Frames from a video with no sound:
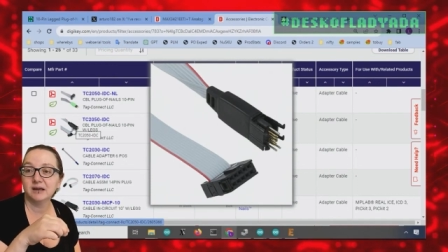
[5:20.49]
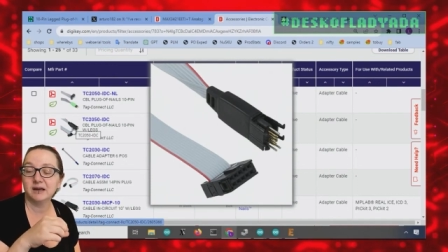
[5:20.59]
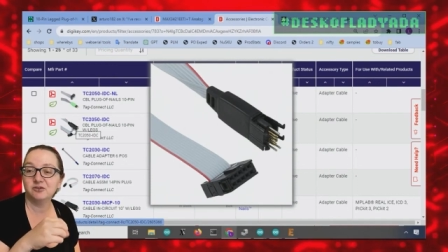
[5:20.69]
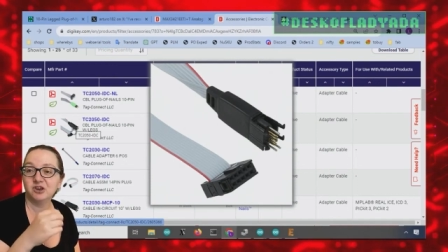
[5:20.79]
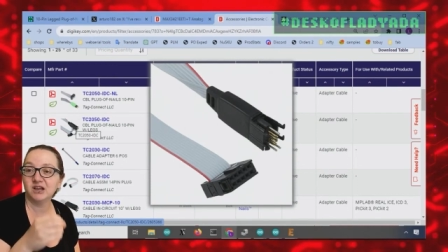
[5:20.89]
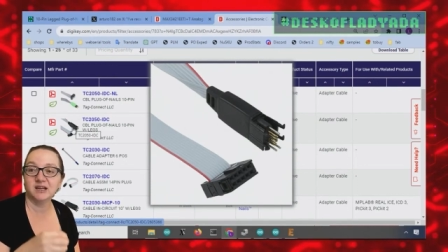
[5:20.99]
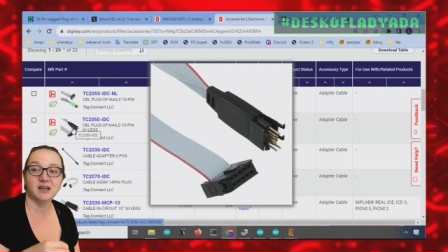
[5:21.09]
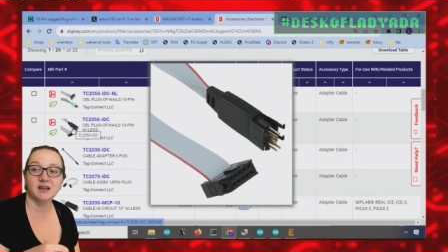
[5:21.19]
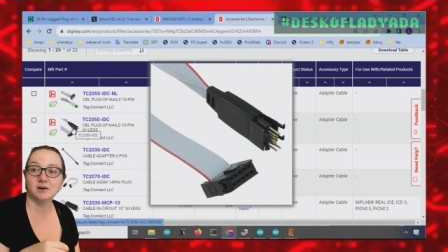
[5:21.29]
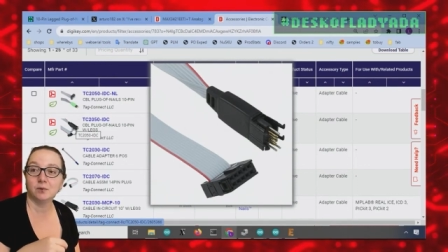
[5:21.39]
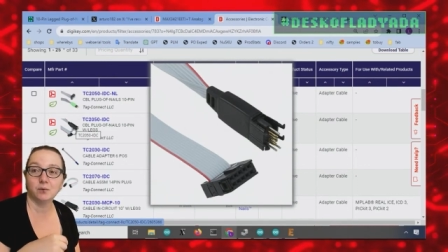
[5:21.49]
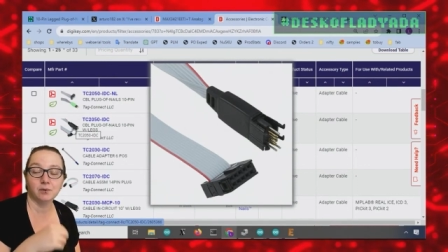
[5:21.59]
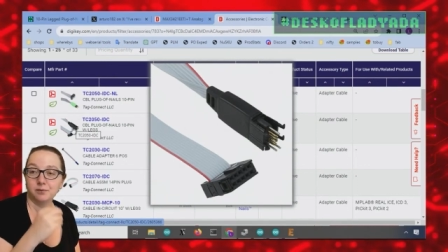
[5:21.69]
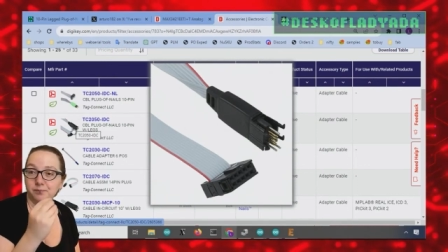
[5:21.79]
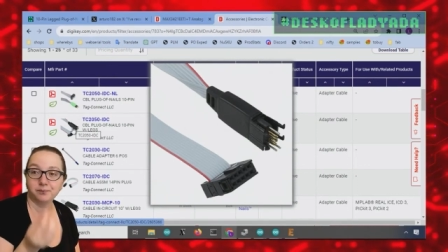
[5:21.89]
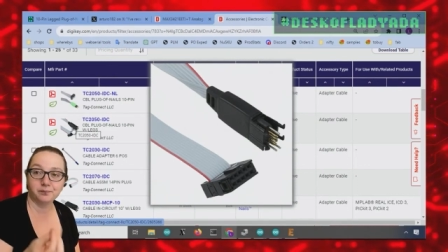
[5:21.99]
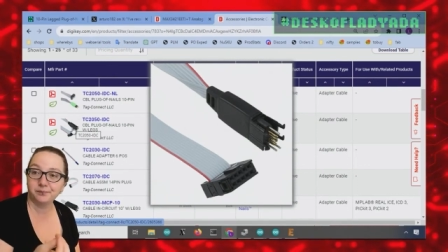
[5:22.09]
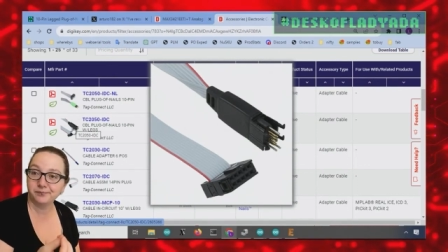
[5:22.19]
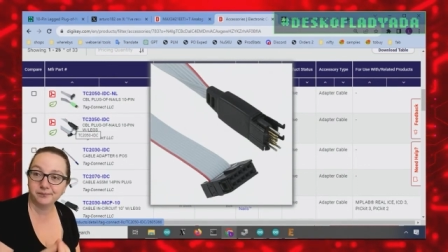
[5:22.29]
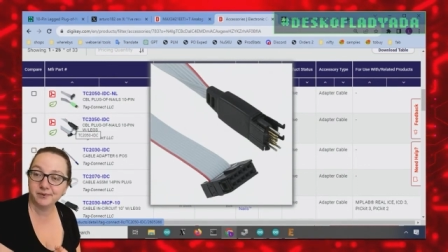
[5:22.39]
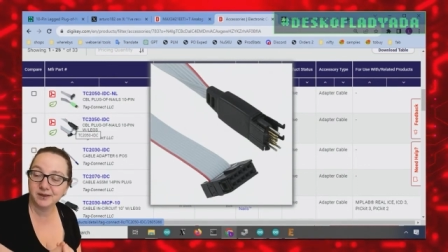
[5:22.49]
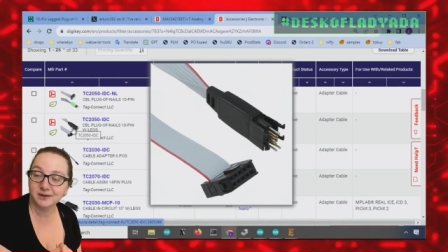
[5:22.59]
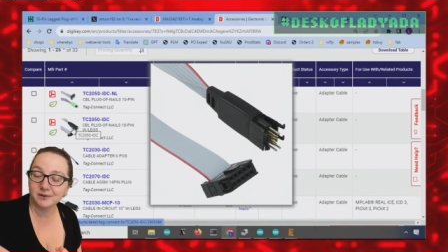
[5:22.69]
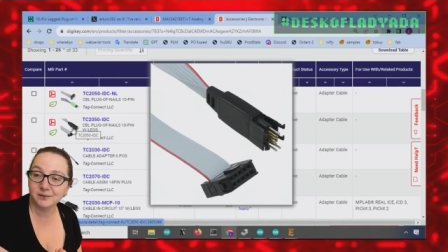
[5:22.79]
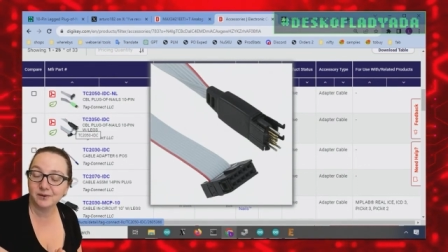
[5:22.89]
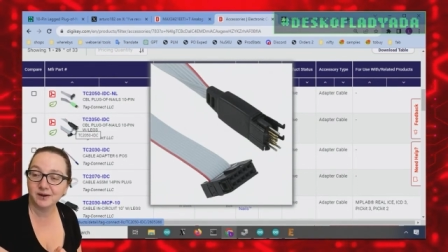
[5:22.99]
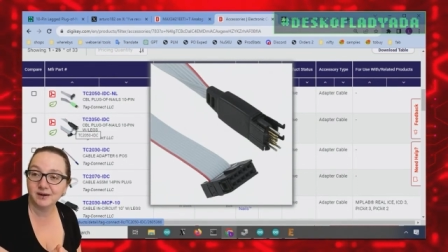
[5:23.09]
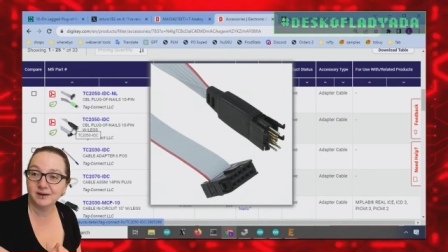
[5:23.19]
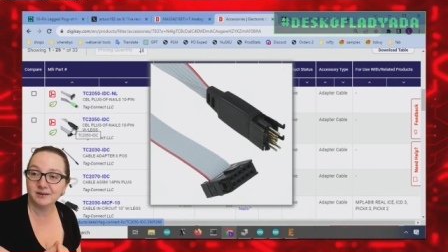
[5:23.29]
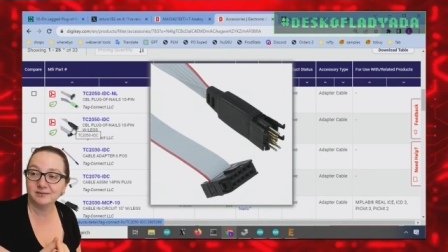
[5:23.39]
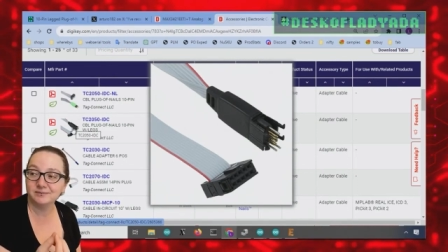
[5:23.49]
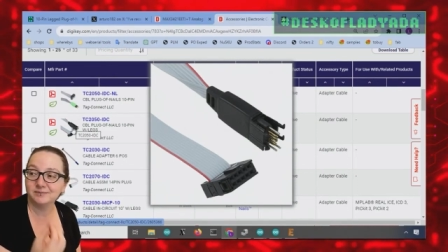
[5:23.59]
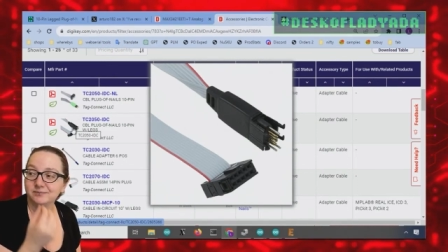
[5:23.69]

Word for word: uh, J-Link or, you know, uh,